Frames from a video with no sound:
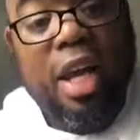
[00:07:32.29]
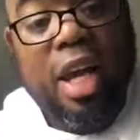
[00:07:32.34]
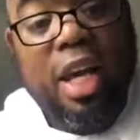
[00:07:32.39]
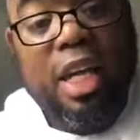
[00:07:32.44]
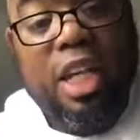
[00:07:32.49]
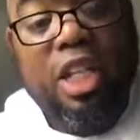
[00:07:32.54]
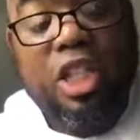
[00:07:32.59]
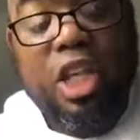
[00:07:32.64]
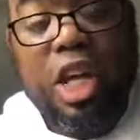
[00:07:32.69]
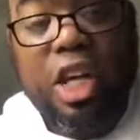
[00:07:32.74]

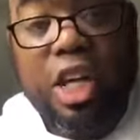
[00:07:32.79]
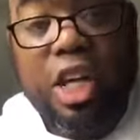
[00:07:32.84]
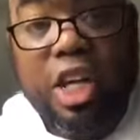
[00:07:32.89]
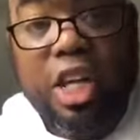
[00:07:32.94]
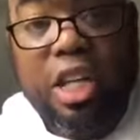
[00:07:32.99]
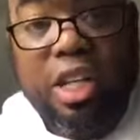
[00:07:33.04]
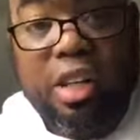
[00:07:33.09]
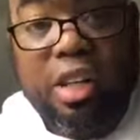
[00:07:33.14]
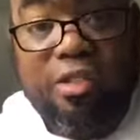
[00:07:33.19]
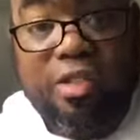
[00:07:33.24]
and gets
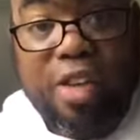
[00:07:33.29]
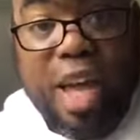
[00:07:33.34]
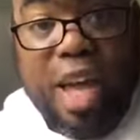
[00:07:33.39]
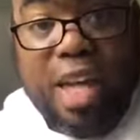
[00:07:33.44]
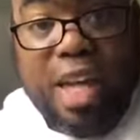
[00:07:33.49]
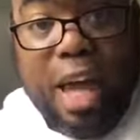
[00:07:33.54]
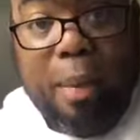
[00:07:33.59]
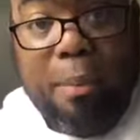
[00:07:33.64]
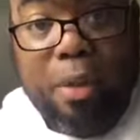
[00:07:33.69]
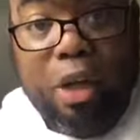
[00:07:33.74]
underneath the
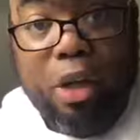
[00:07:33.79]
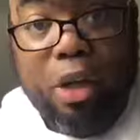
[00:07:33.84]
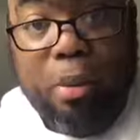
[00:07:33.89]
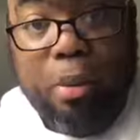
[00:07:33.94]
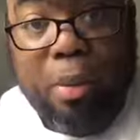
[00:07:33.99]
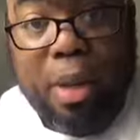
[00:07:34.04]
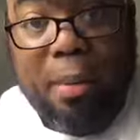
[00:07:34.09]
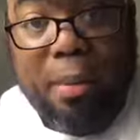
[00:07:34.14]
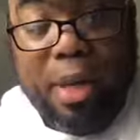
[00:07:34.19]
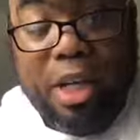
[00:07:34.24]
fat cap a little
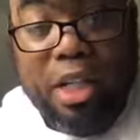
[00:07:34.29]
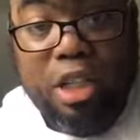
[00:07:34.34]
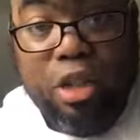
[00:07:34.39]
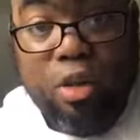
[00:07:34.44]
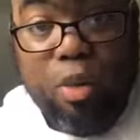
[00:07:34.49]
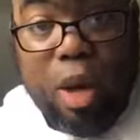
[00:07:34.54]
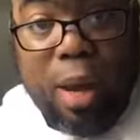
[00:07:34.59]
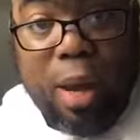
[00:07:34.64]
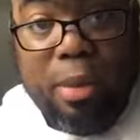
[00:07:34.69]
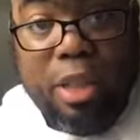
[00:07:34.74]
bit because of
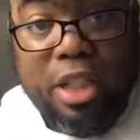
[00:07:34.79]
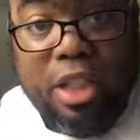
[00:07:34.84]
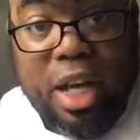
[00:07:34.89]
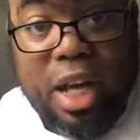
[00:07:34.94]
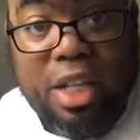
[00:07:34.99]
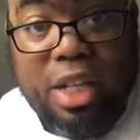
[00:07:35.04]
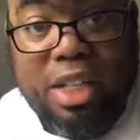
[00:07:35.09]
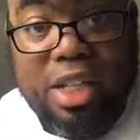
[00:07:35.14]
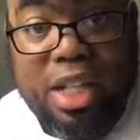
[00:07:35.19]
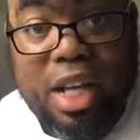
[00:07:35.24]
the way I
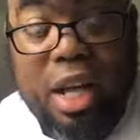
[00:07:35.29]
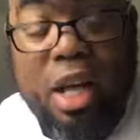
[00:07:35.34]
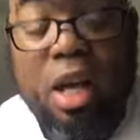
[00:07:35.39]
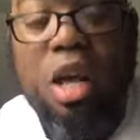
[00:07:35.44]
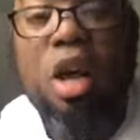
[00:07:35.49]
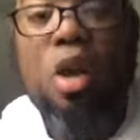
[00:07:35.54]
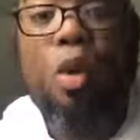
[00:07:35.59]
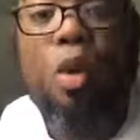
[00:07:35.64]
massage it in.